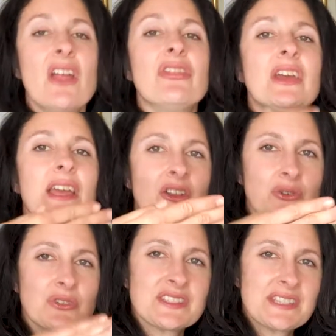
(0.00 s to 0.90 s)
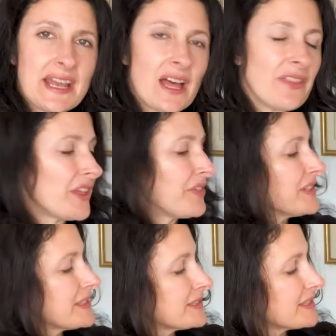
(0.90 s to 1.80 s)
They understand that
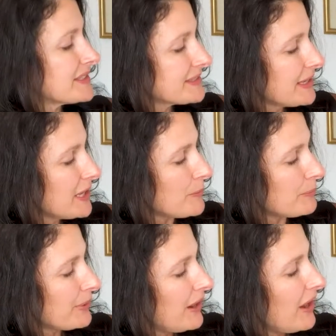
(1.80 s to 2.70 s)
this is a skip.